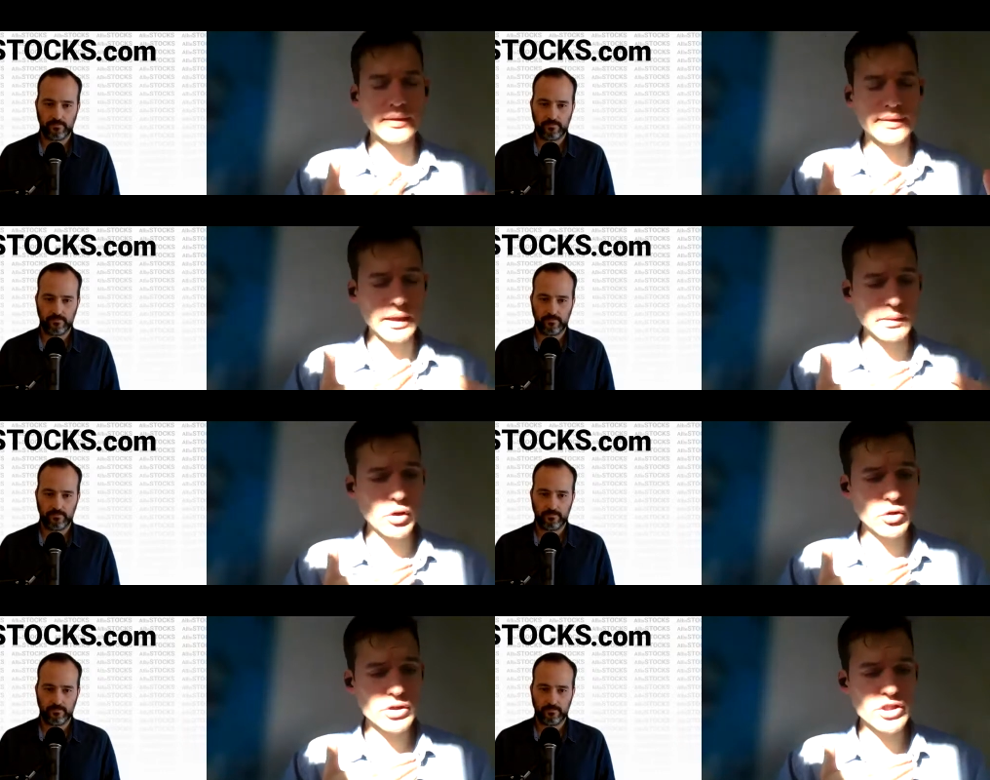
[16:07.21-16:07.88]
Speaker 1: That
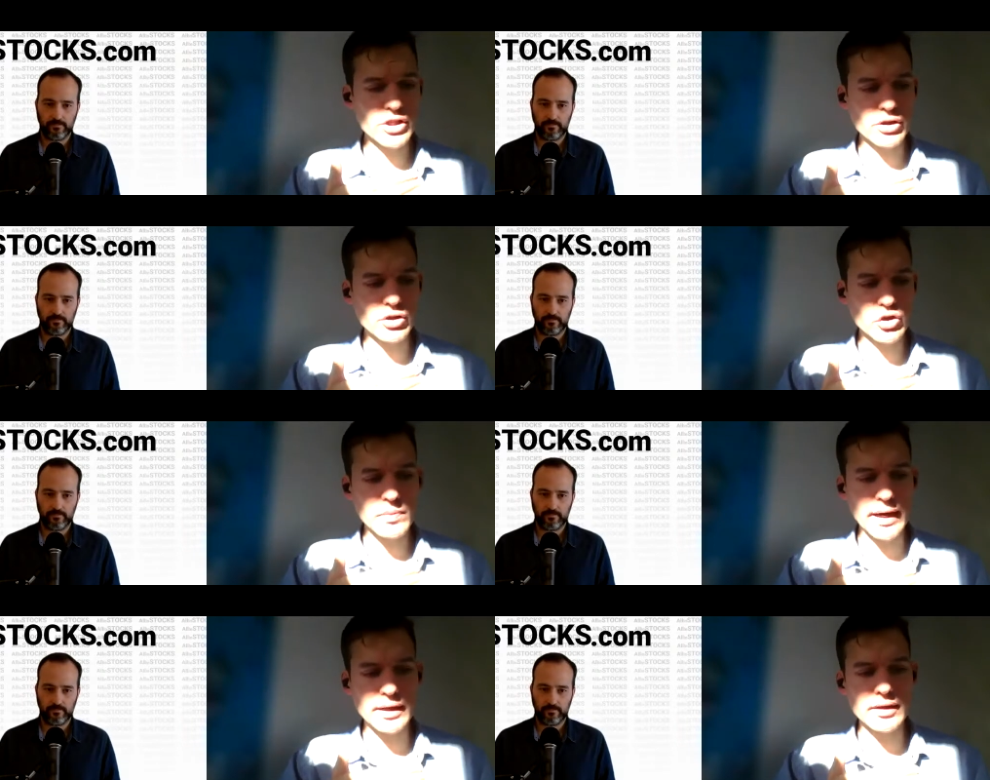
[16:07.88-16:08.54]
mostly circles
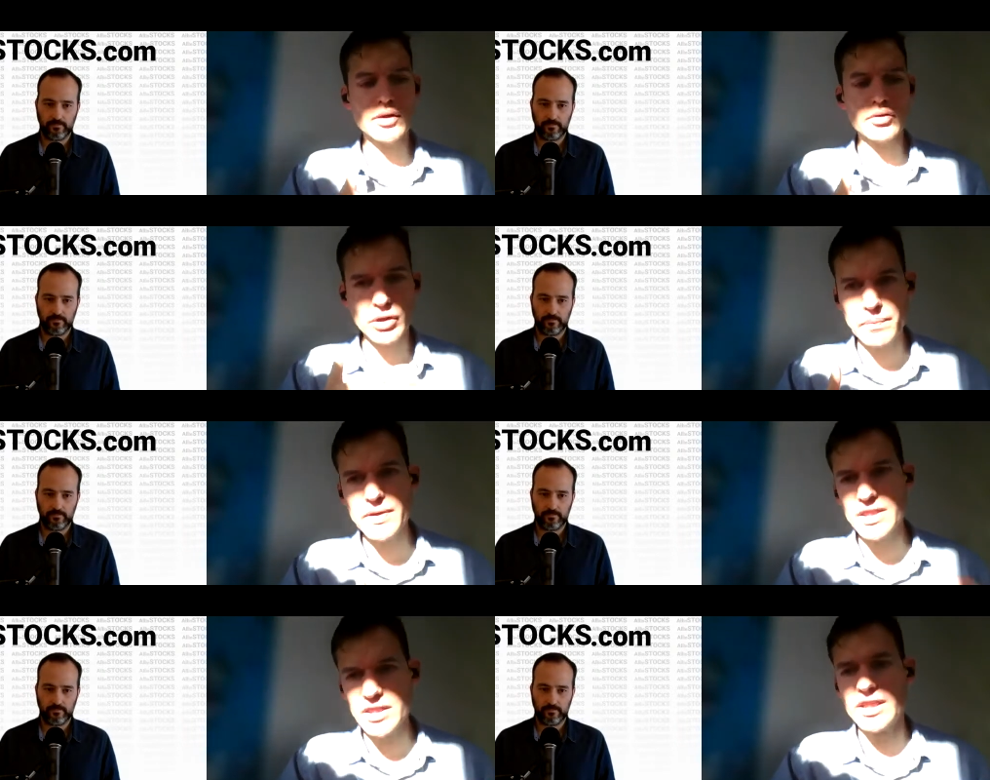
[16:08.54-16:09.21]
back to the
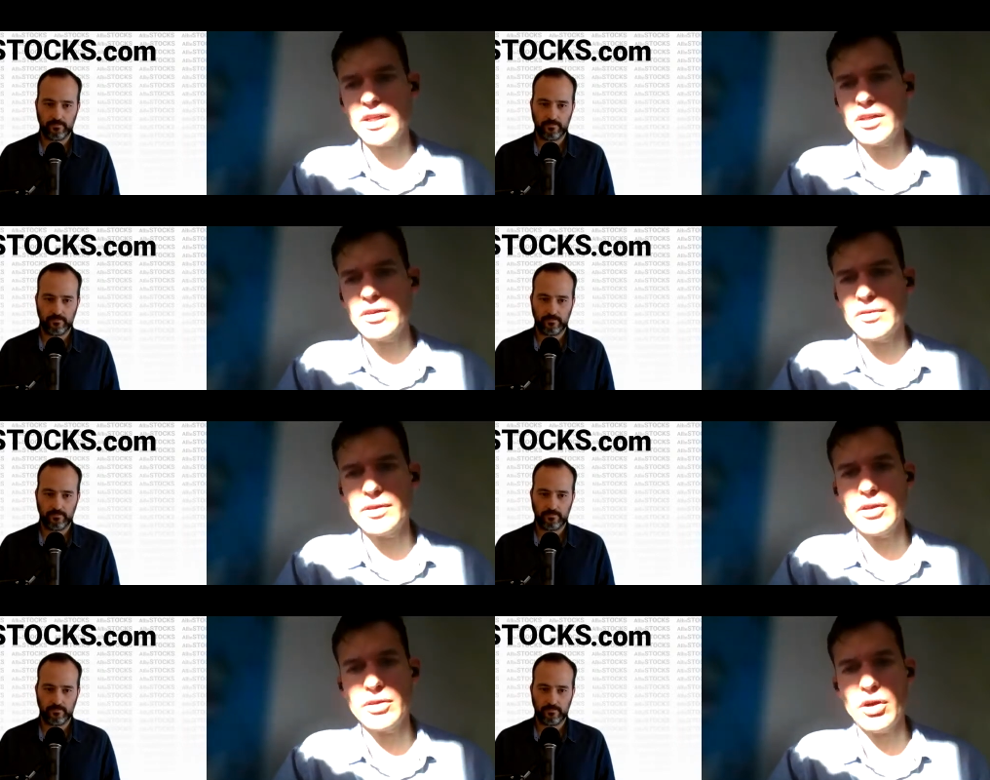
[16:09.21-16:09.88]
business side
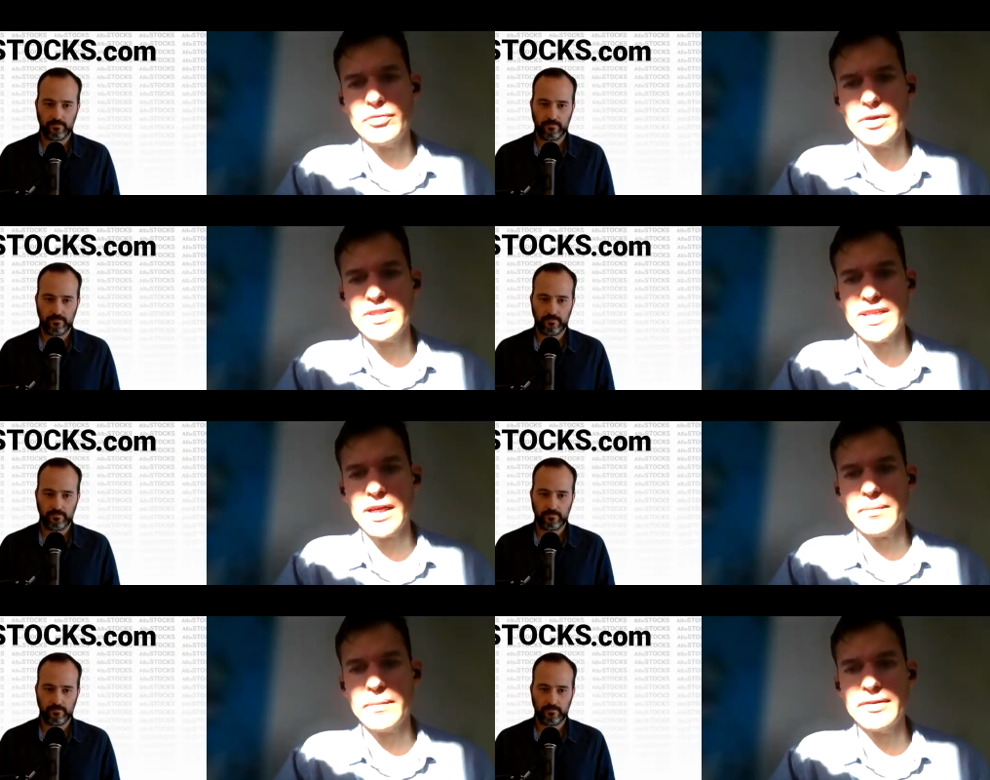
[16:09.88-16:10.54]
of the, of the
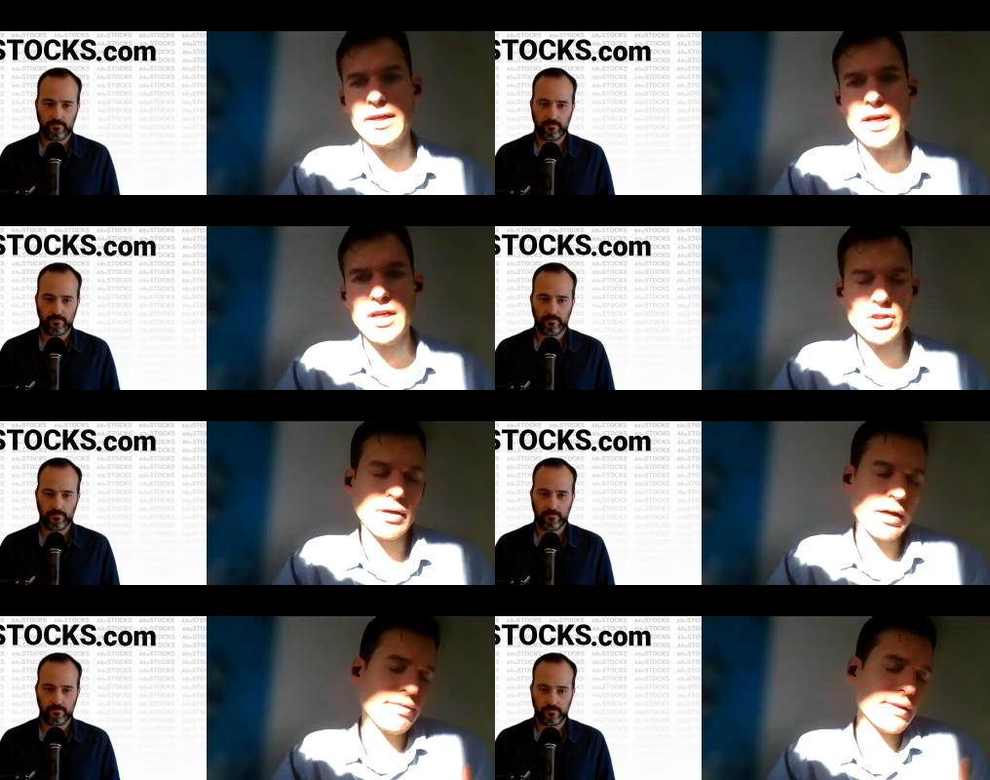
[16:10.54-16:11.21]
segment.
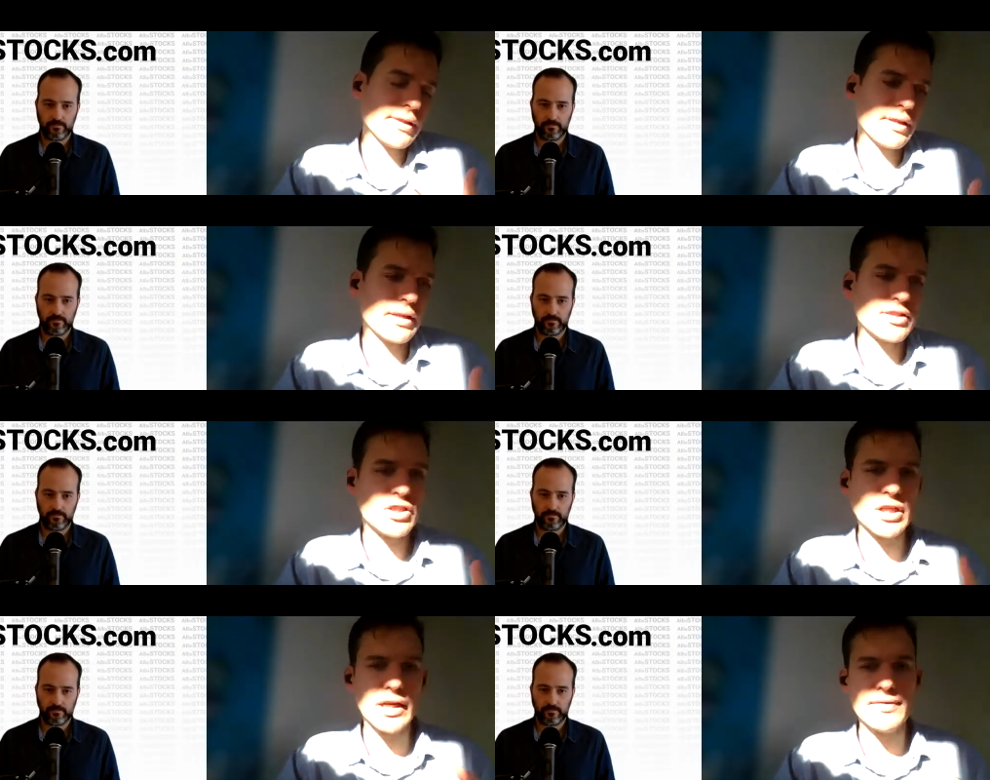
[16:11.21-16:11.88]
So I think that
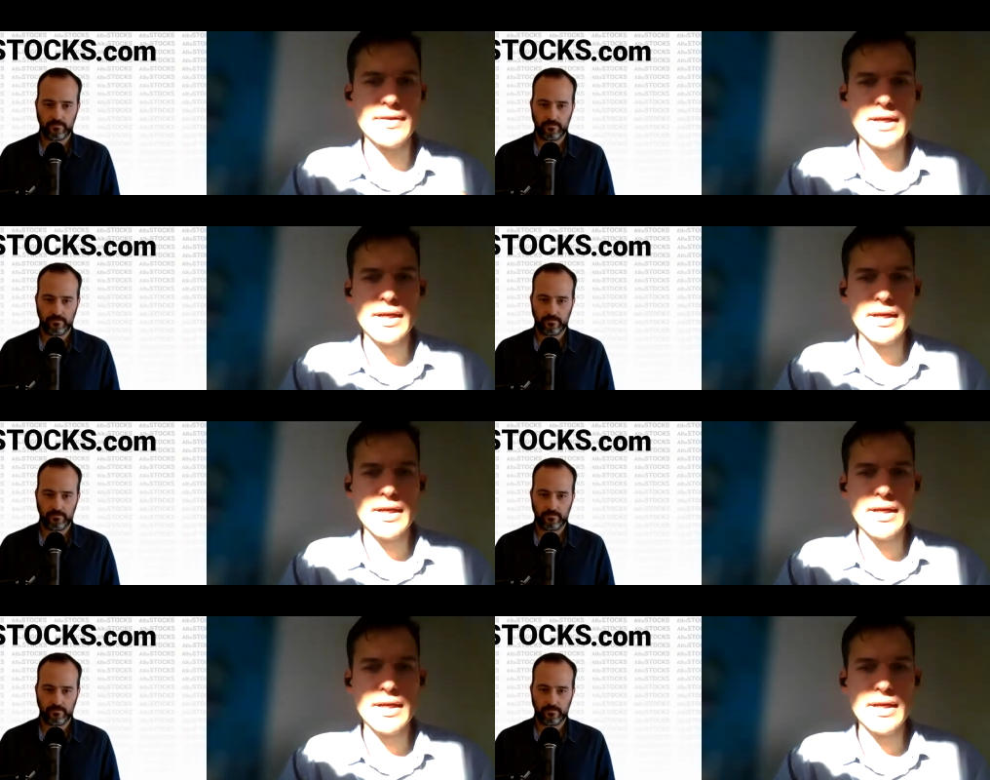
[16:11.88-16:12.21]
that's kind of